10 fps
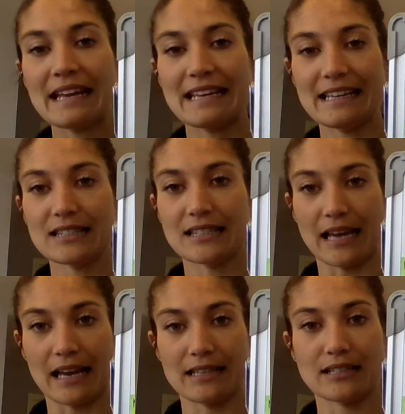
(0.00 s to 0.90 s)
It
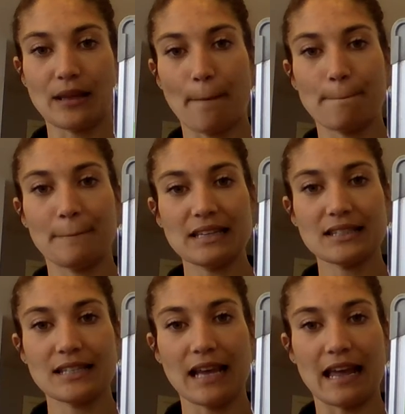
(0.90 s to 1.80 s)
says,
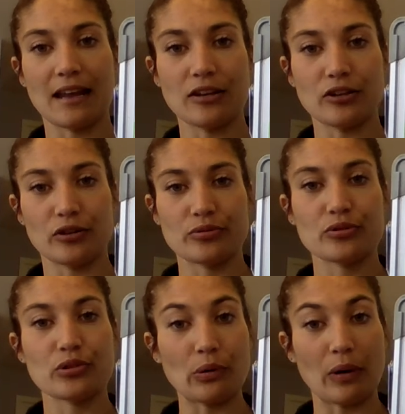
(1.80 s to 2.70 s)
Miss A
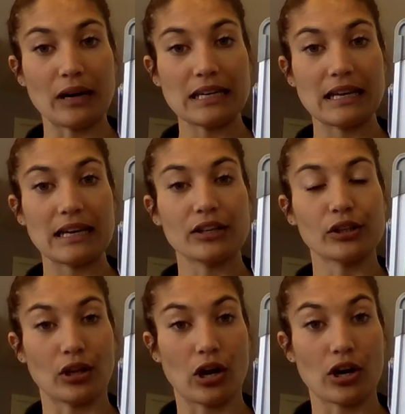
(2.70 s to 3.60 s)
used
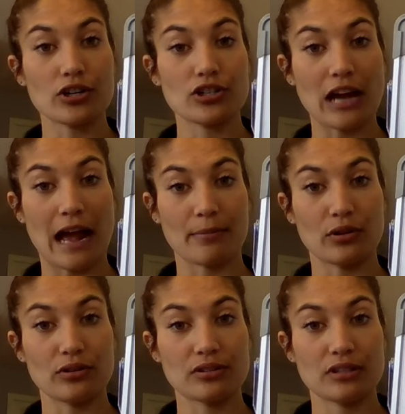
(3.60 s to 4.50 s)
28 large
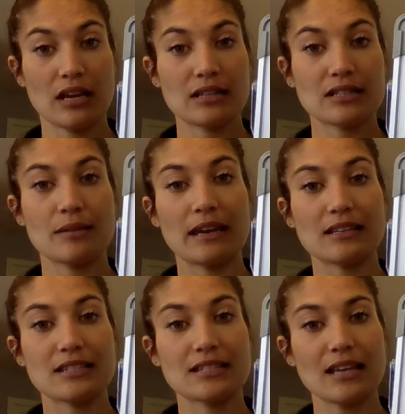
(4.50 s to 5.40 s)
apples to
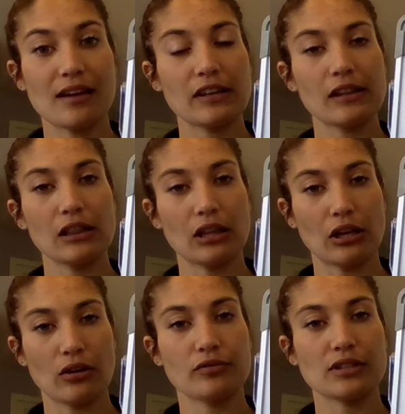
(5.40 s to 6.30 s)
make 7
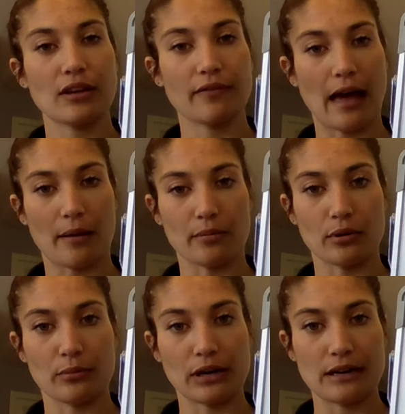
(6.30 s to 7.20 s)
loaves of
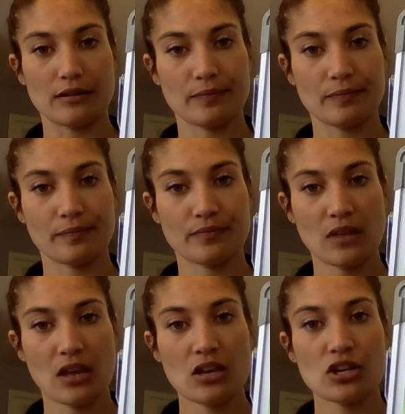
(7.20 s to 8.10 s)
apple bread.
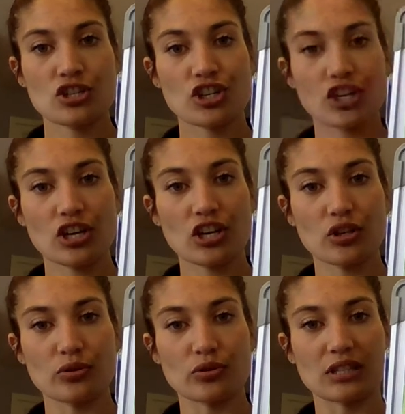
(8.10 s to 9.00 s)
She
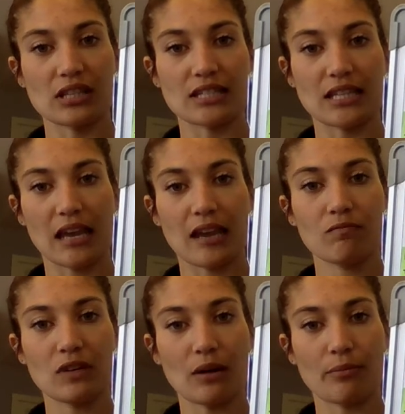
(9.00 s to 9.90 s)
used the
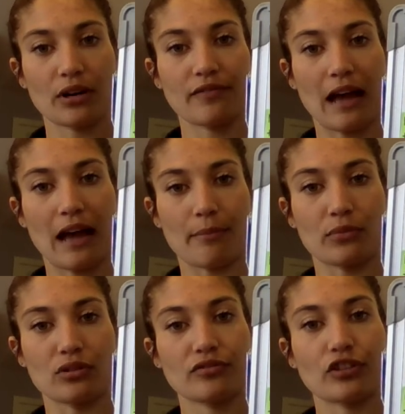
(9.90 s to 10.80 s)
same number of
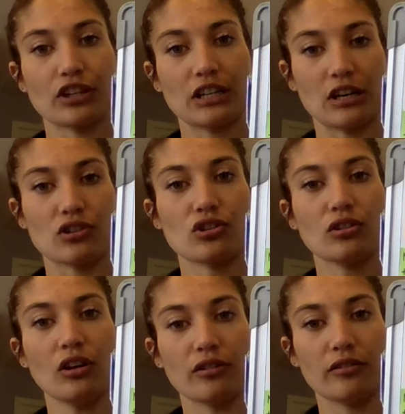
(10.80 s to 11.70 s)
apples for each
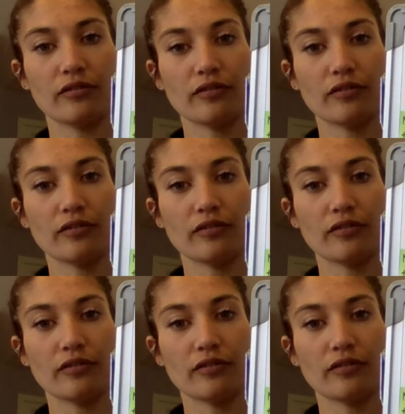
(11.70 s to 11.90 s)
loaf.